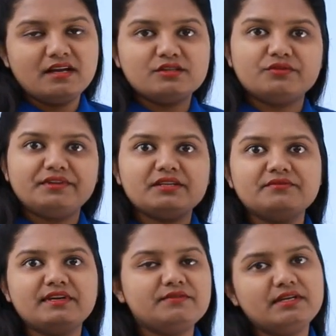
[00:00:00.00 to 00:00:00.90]
So we
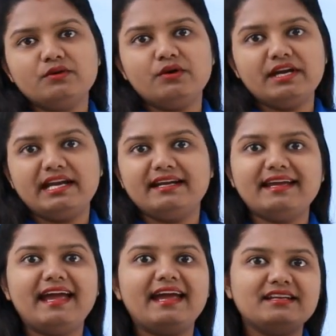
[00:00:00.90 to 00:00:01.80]
can very well go
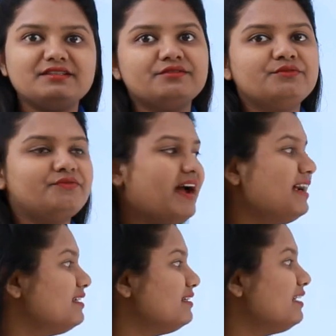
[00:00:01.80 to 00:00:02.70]
ahead and
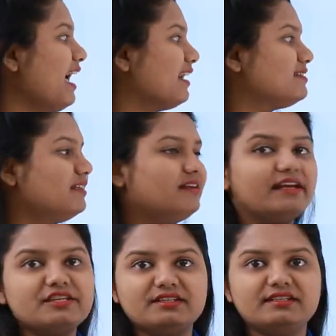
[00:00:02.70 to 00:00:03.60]
find the
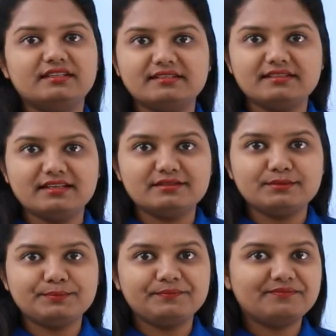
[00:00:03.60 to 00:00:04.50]
acceleration in this case.
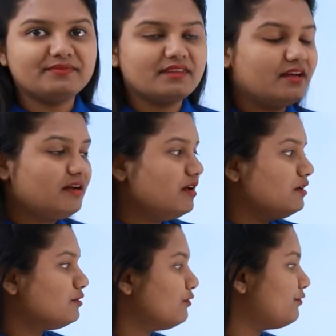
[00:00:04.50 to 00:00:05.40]

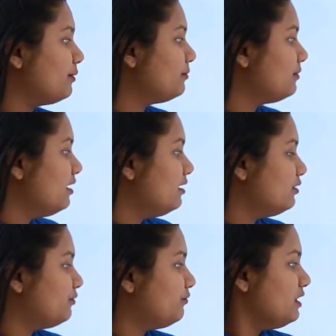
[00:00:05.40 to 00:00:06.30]
So from
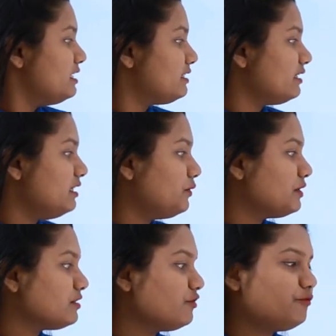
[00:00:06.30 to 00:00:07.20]
the first
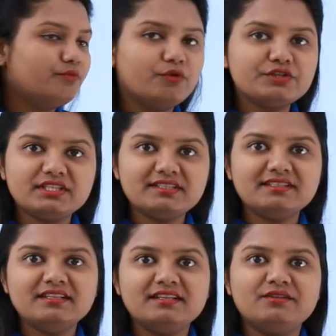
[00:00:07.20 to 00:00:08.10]
equation of motion,
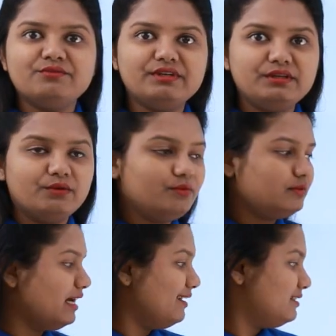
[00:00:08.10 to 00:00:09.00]
we know
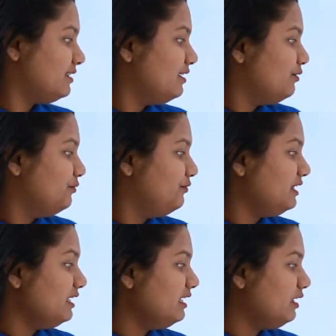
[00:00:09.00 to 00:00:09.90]
that
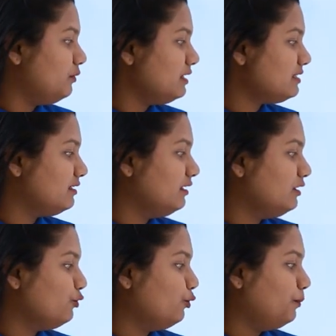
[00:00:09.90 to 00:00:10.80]
v equals
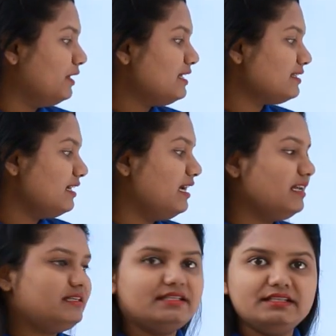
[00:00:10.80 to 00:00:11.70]
u plus
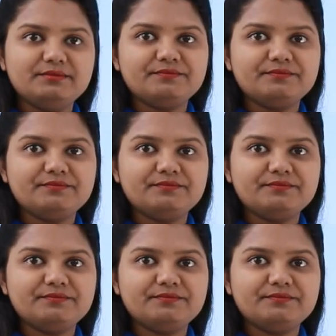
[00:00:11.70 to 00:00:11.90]
at.